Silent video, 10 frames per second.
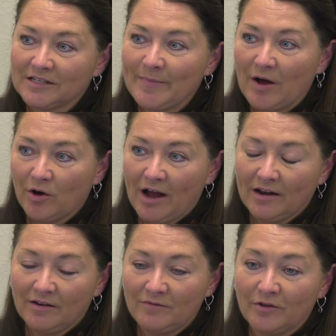about
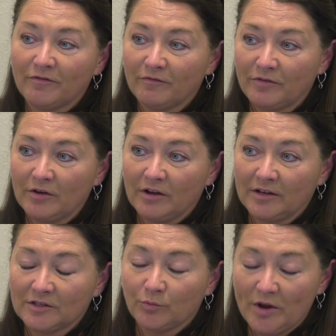kind of
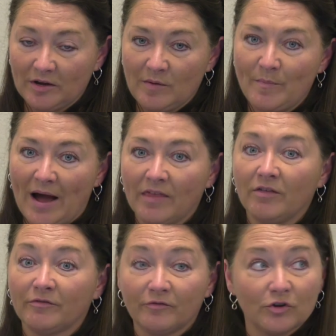it's written by
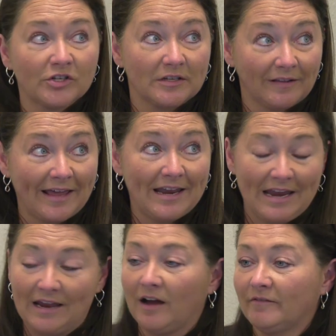the first
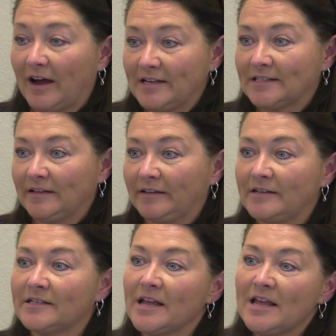lady of
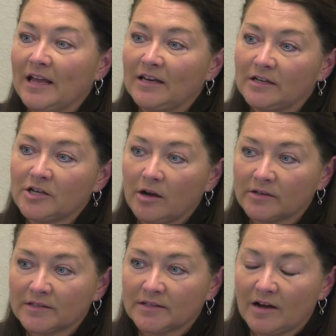Iceland, and it
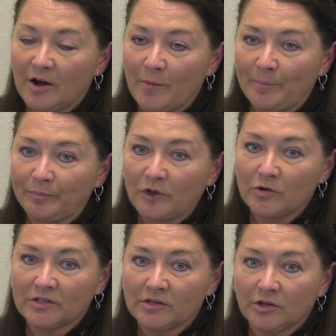talks
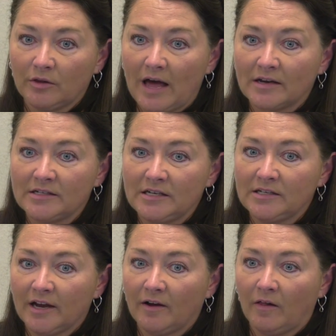goes into a lot of
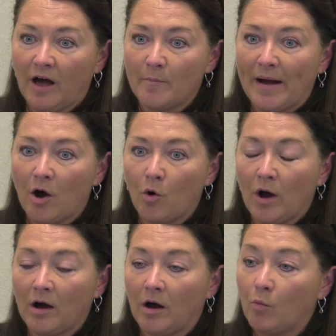detail
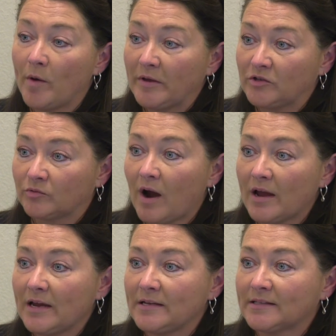about women's
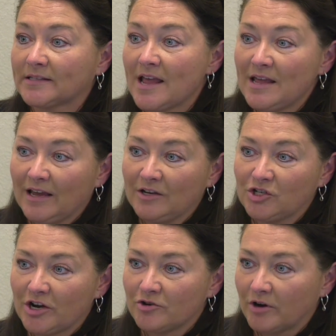rights and
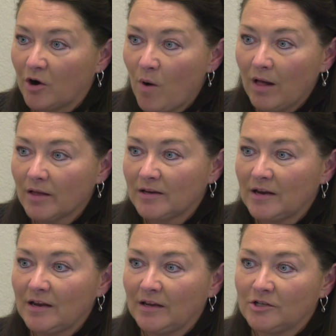gender
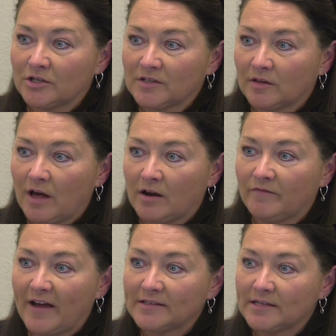equality and just a lot of
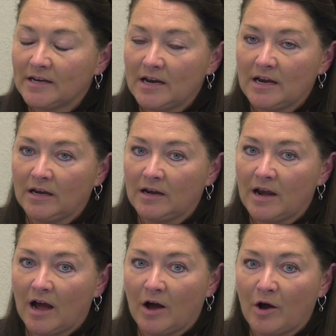fascinating